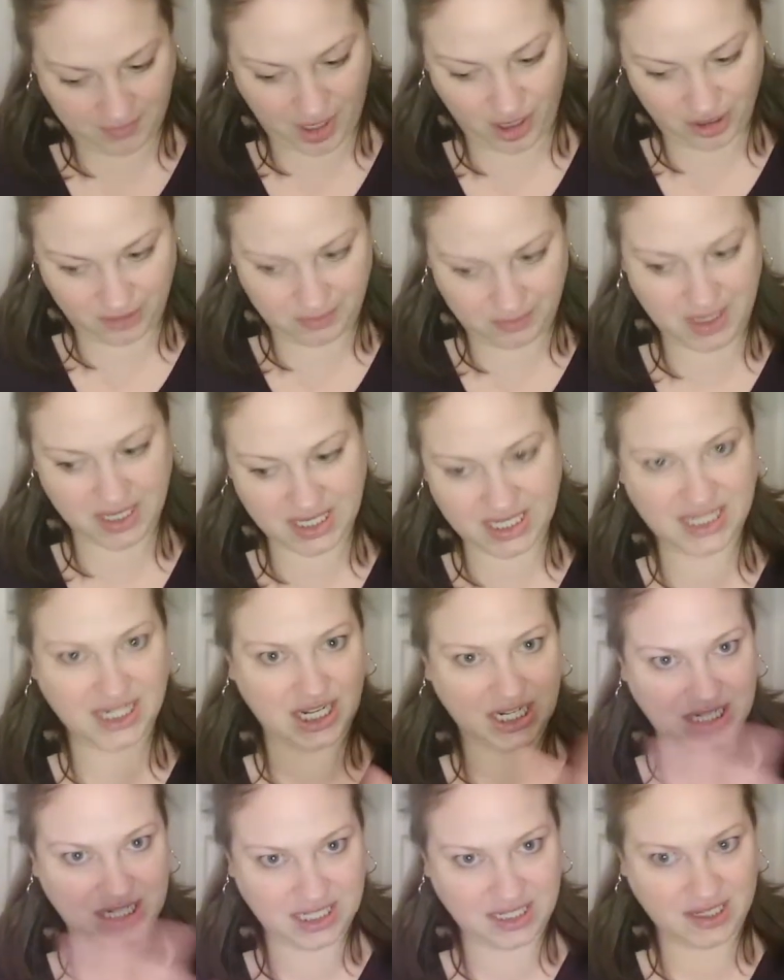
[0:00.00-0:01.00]
our money,
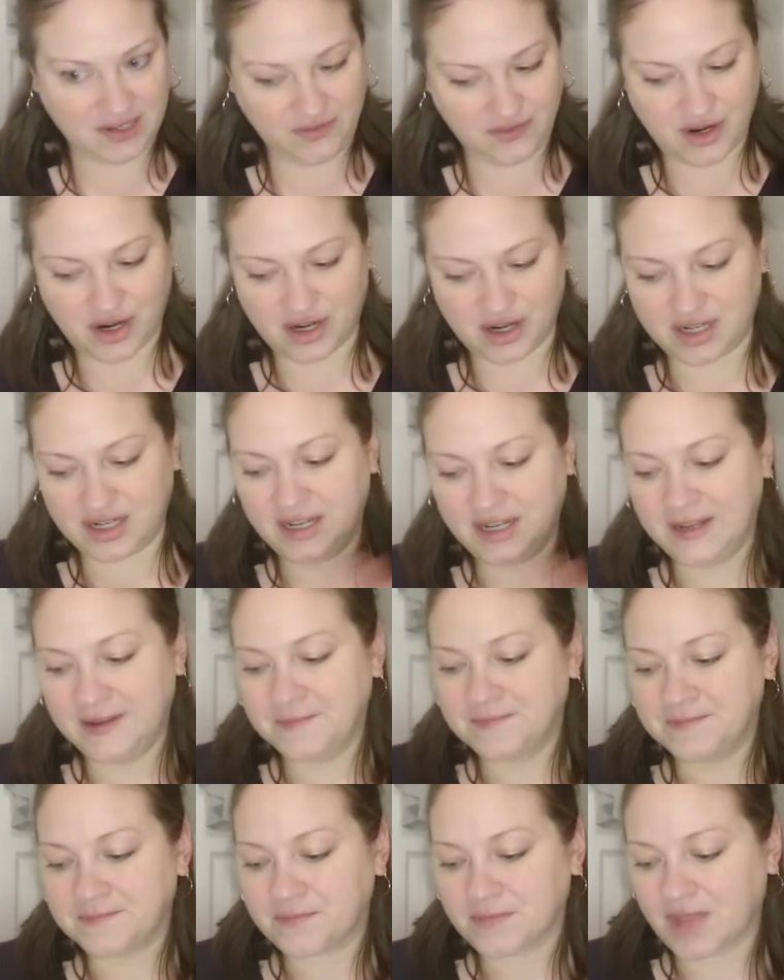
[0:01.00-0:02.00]
not a gift card,
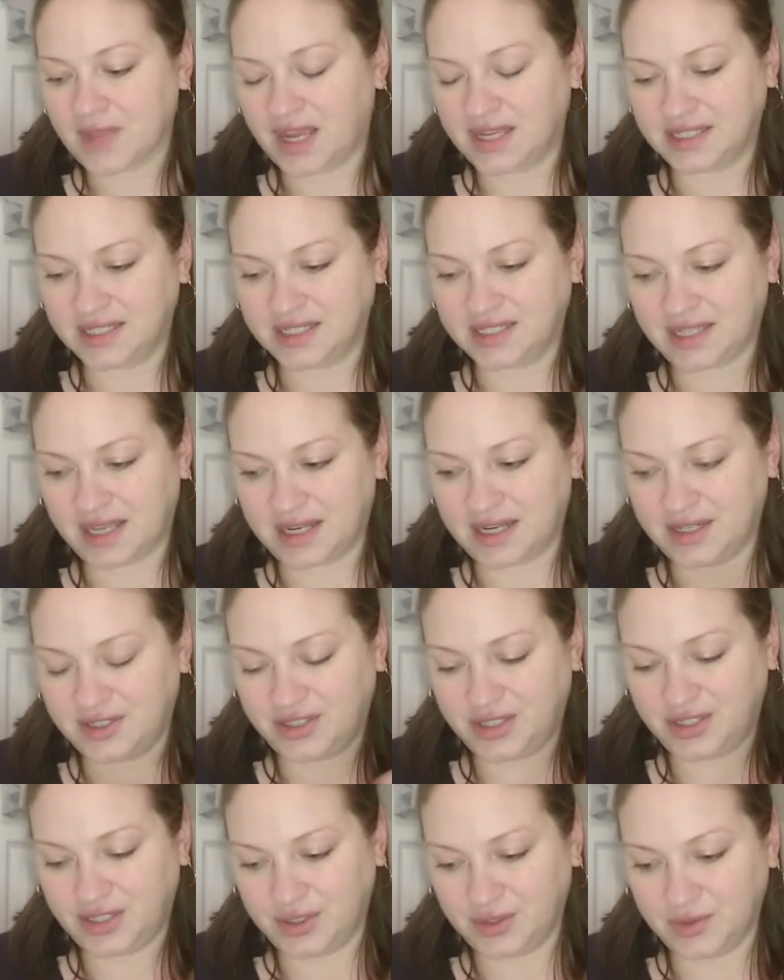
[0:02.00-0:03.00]
I
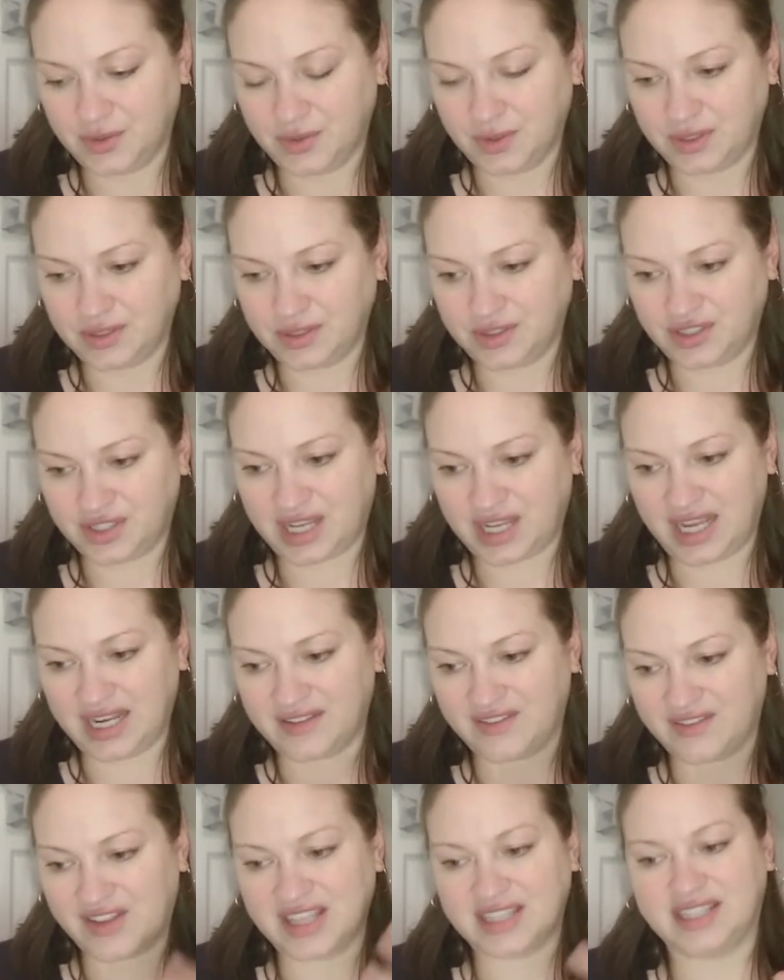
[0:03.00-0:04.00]
decided to just
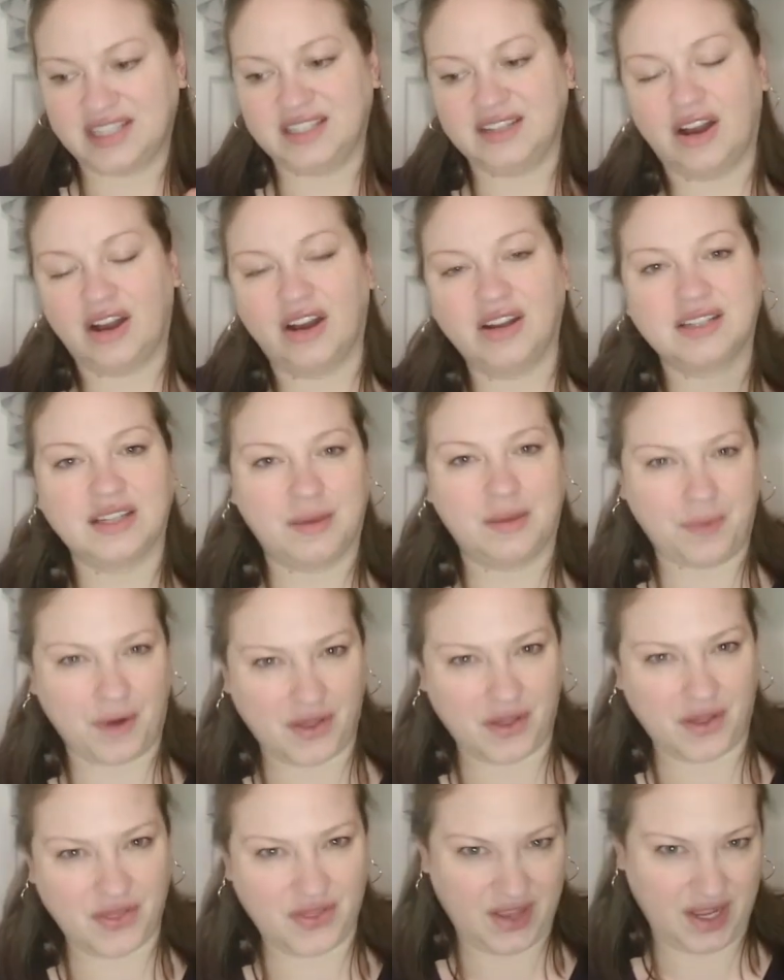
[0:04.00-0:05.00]
kind of get stocked up
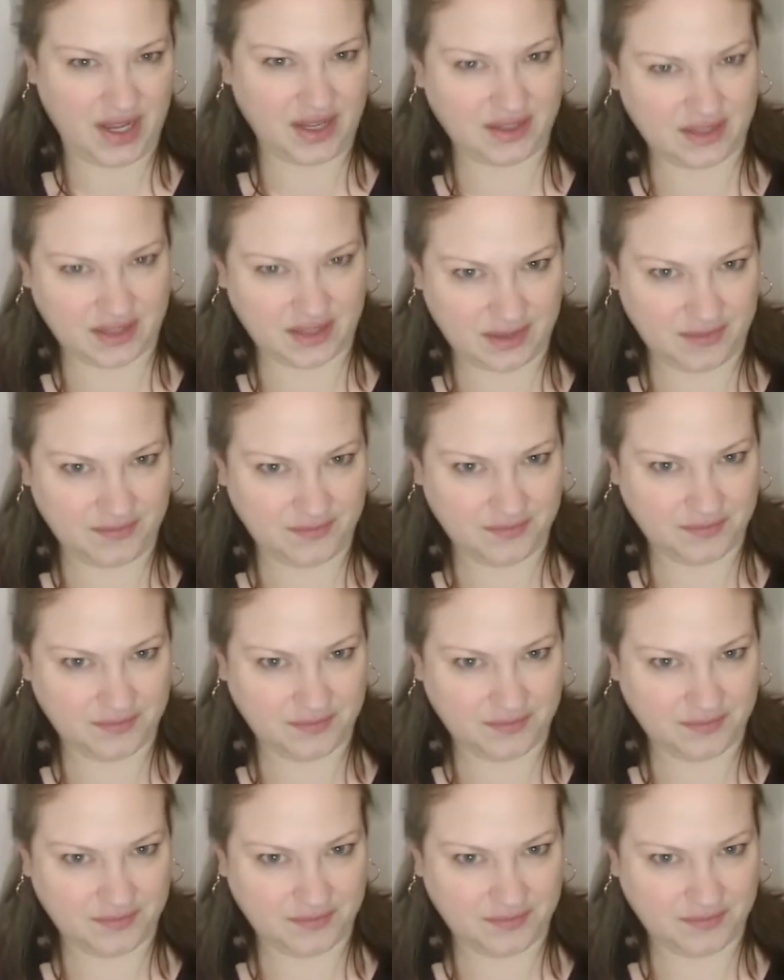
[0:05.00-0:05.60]
on things.